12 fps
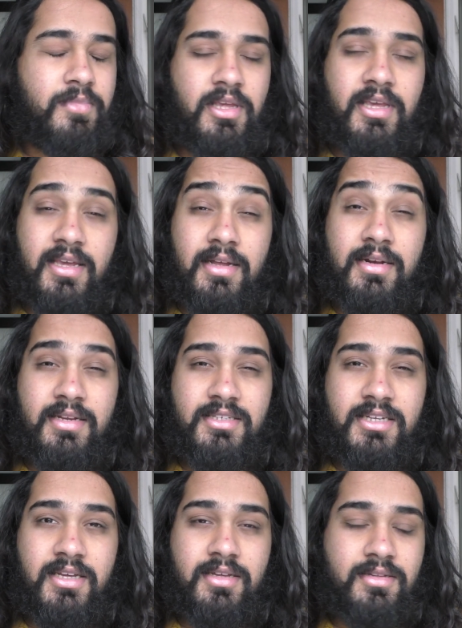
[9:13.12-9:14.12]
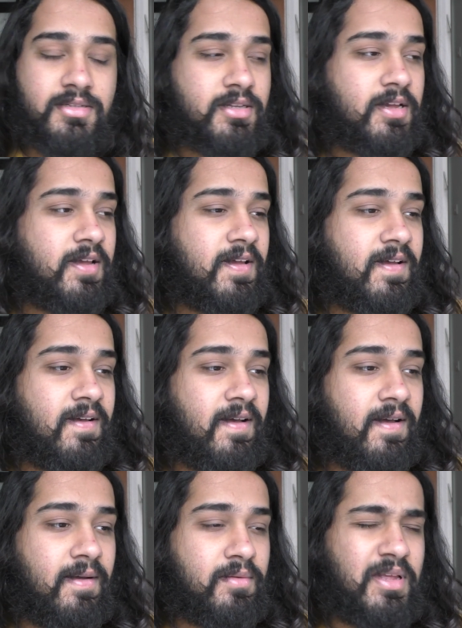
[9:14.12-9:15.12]
Heely tings.
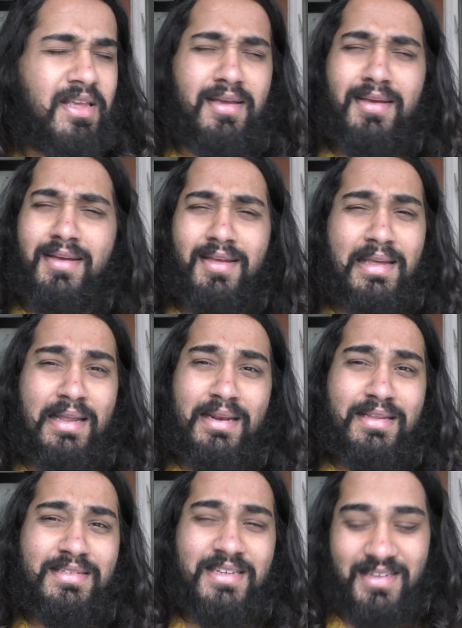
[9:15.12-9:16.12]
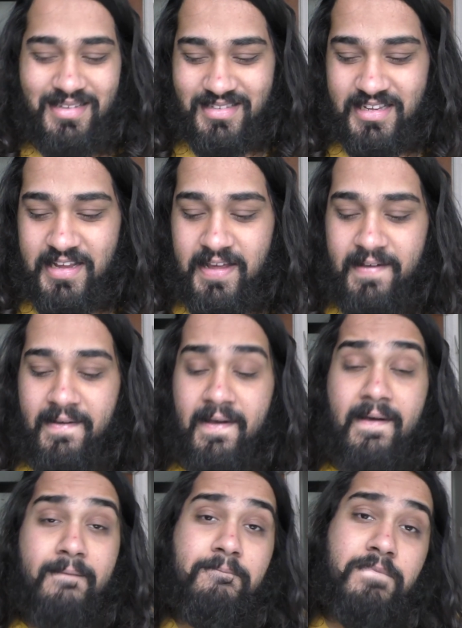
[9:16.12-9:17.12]
Heely tings.
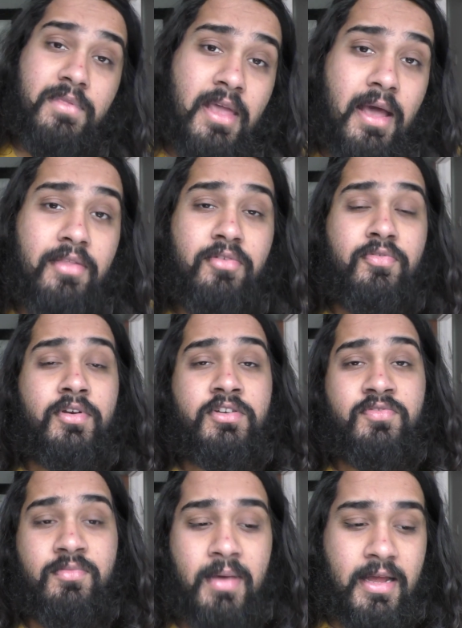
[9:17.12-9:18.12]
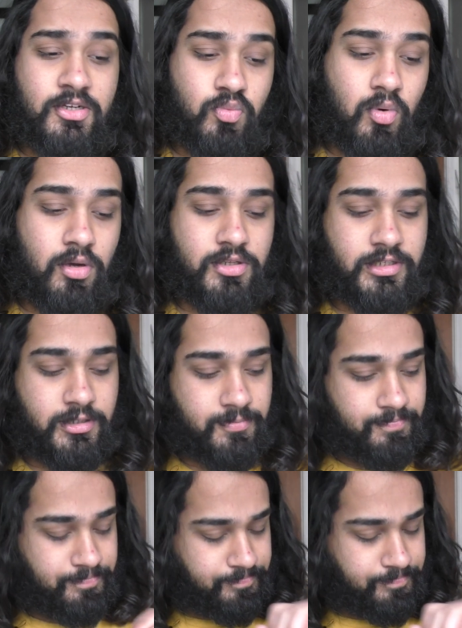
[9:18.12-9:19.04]
Yeah, the finish of the match was...